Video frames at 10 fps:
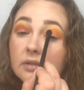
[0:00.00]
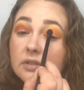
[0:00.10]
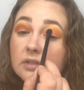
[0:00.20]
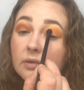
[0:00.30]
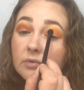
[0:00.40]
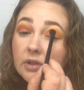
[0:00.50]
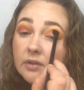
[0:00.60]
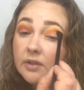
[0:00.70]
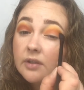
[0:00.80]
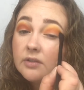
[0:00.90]
same thing on
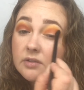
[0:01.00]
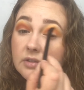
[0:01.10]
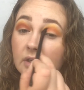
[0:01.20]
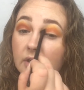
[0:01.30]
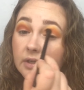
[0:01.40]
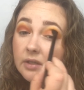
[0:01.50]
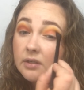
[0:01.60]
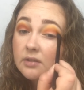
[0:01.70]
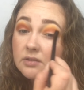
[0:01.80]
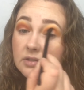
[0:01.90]
the other
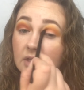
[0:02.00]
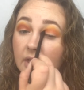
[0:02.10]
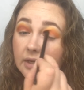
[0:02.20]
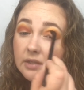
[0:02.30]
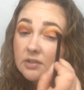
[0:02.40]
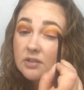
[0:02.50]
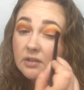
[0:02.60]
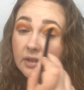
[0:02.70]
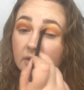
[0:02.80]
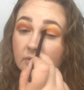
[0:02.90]
side just adding to
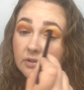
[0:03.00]
like